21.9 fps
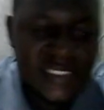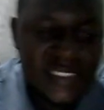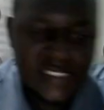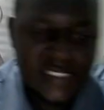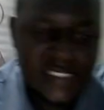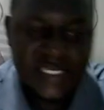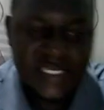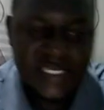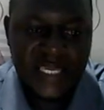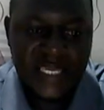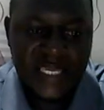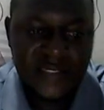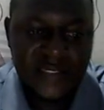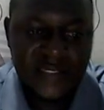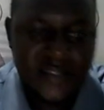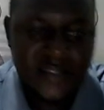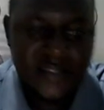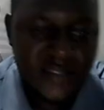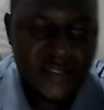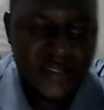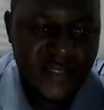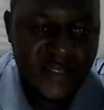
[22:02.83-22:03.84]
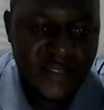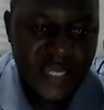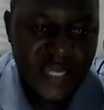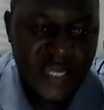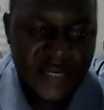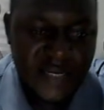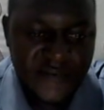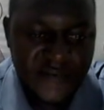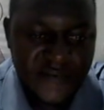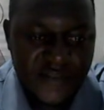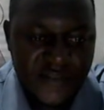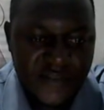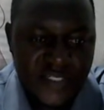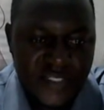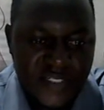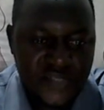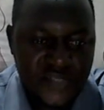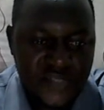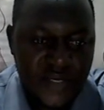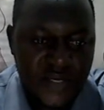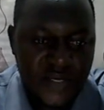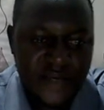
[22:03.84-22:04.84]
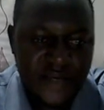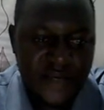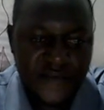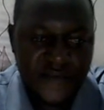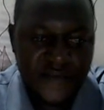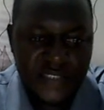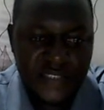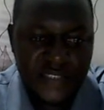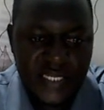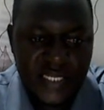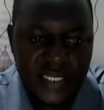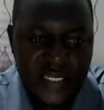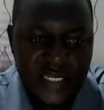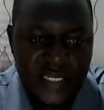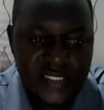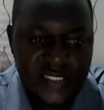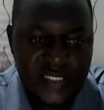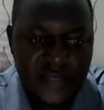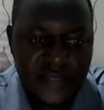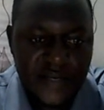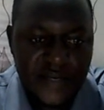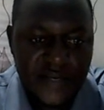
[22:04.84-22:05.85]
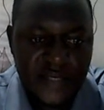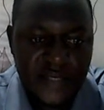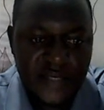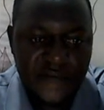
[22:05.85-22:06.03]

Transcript: style, and for this one the font color is green,